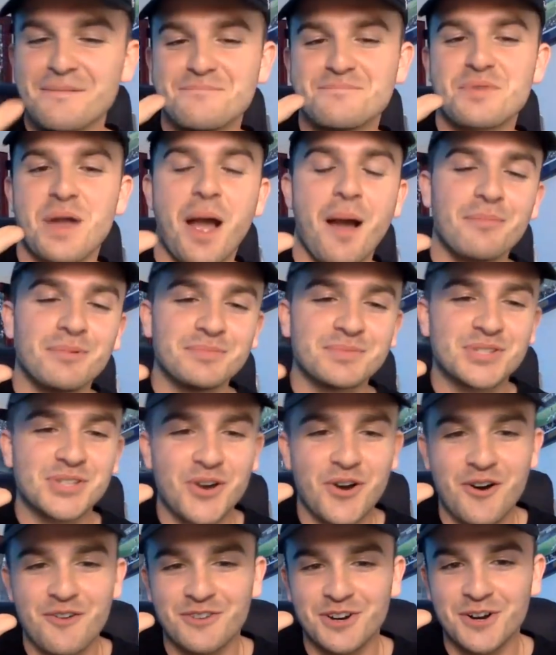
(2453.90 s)
Problem
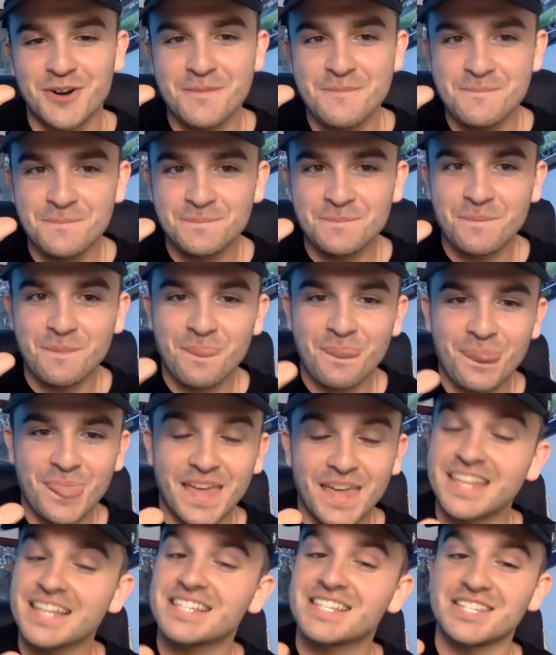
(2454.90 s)
solver.
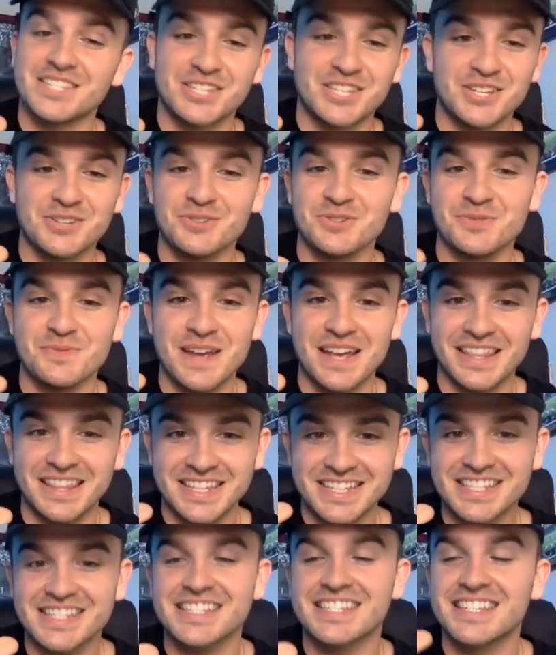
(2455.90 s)
This is huge, man.
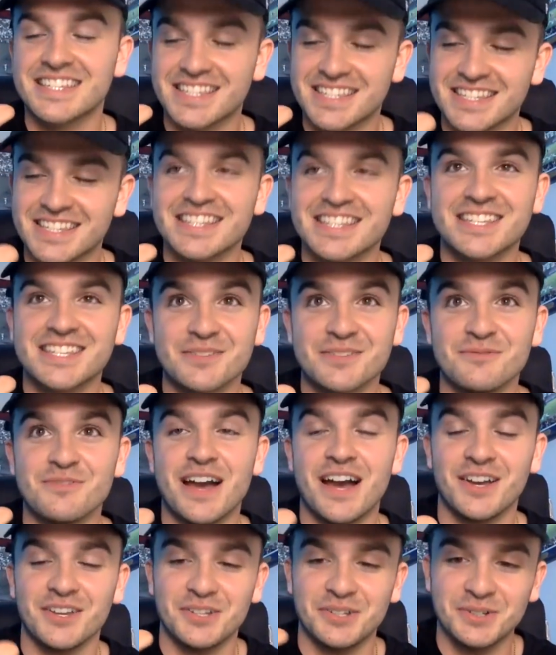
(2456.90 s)
This is some
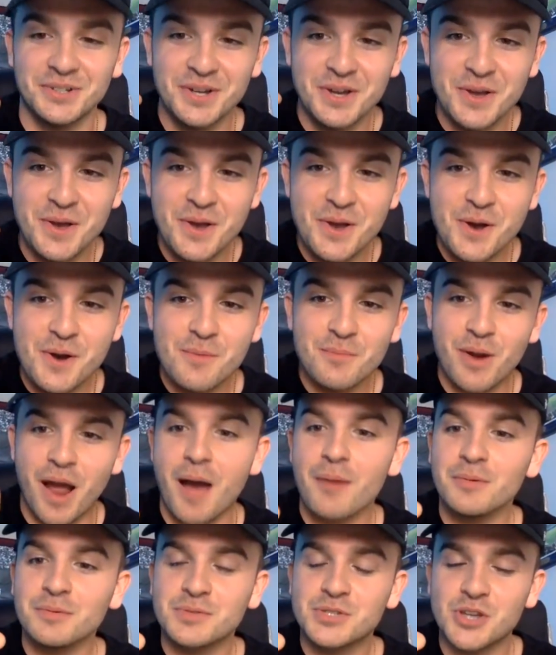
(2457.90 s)
value.
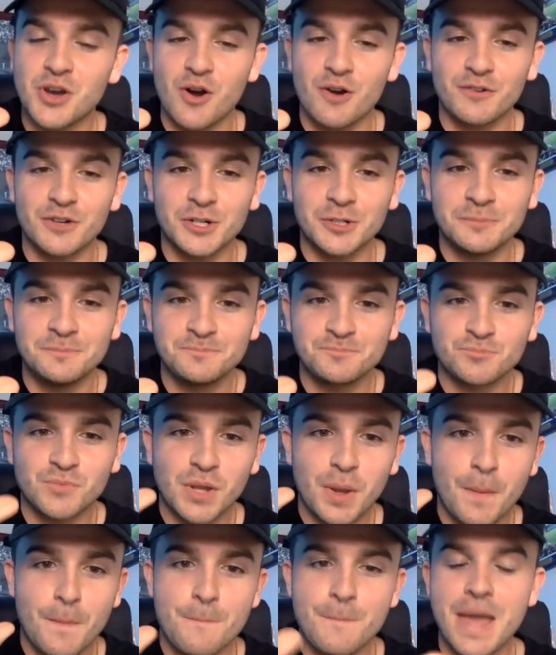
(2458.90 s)
Problem solver,
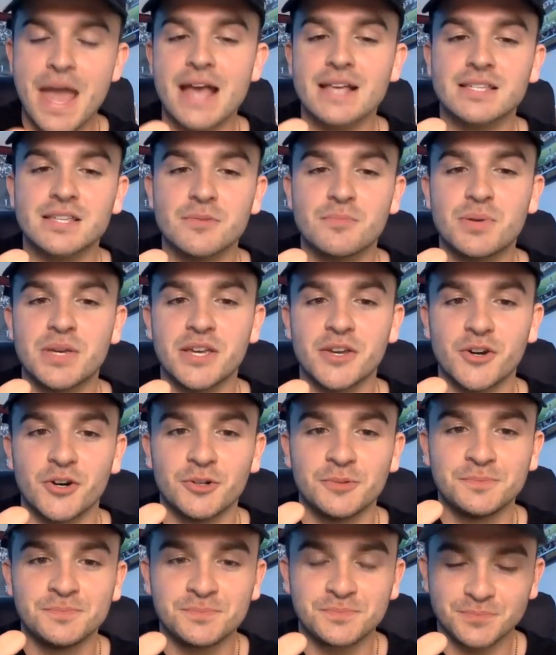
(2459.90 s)
mass
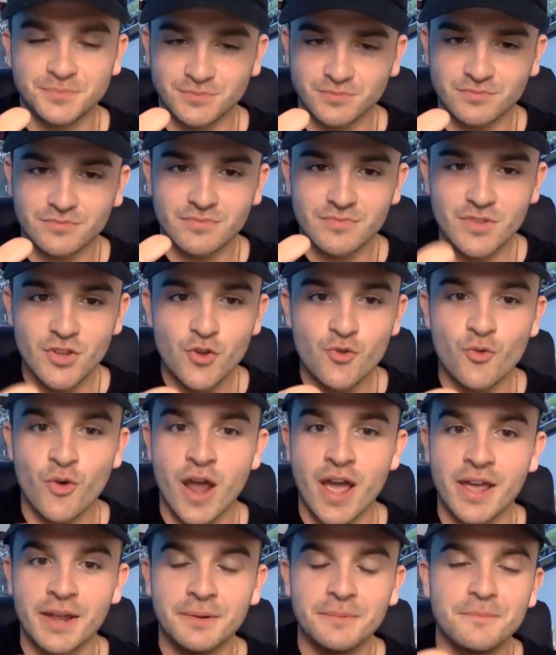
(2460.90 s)
appeal,
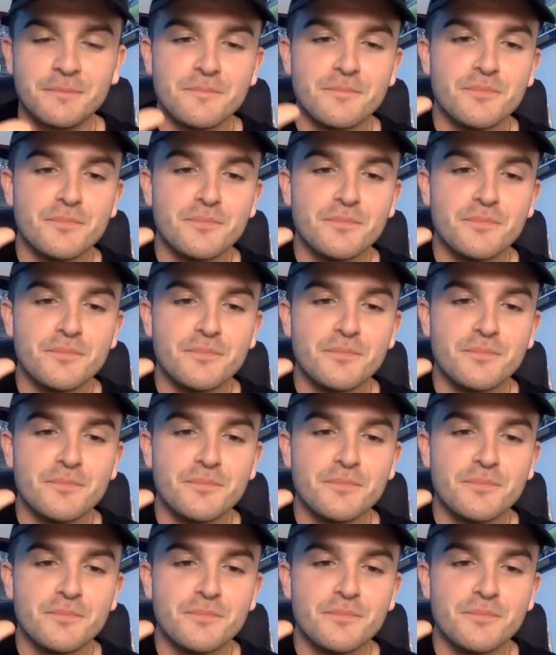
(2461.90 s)
right?